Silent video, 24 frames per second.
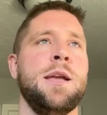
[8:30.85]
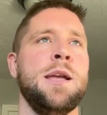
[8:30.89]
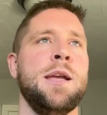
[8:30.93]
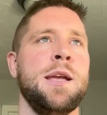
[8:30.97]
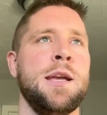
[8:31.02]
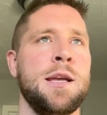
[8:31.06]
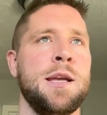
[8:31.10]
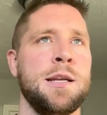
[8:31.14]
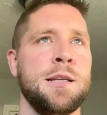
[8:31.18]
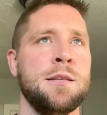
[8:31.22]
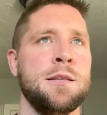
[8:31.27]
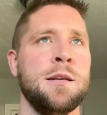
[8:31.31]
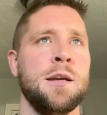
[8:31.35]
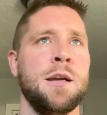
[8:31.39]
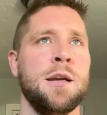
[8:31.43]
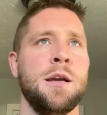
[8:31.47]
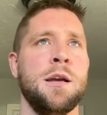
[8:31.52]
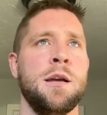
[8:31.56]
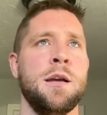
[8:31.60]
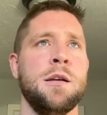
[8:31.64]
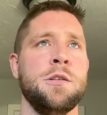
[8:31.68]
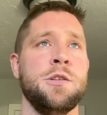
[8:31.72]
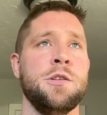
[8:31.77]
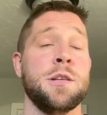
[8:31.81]
And
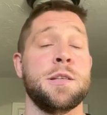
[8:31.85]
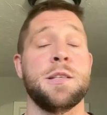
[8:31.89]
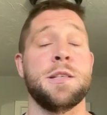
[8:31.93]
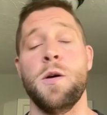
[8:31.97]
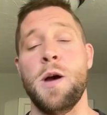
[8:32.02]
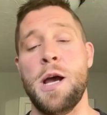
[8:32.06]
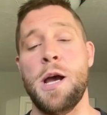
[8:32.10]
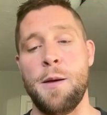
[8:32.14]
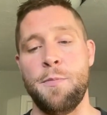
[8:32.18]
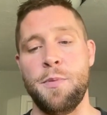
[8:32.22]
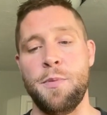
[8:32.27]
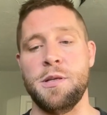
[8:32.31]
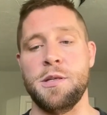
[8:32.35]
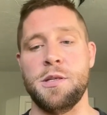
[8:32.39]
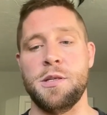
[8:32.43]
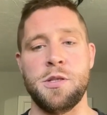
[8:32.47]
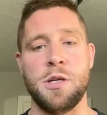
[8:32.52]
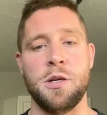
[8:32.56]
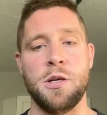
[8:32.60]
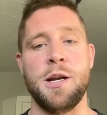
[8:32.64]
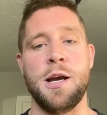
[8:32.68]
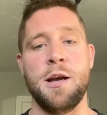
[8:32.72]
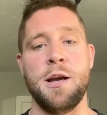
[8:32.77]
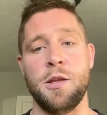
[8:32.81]
just so happened to
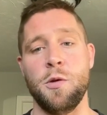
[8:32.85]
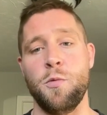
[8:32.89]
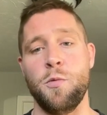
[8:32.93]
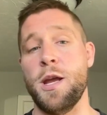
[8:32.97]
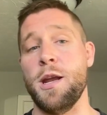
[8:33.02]
turn out that